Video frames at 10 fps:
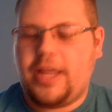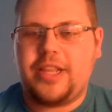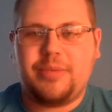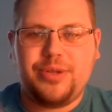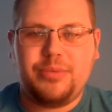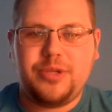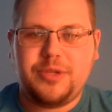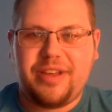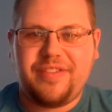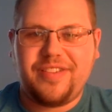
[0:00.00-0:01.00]
I like the blue.
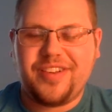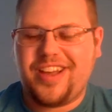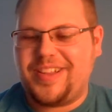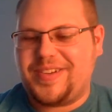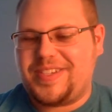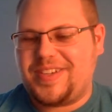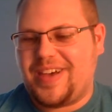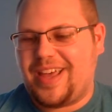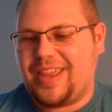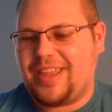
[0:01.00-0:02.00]
Blue's my favorite color, so
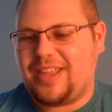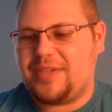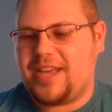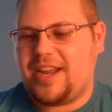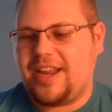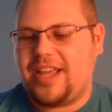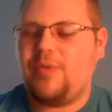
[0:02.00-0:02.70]
I thought that was kind of neat.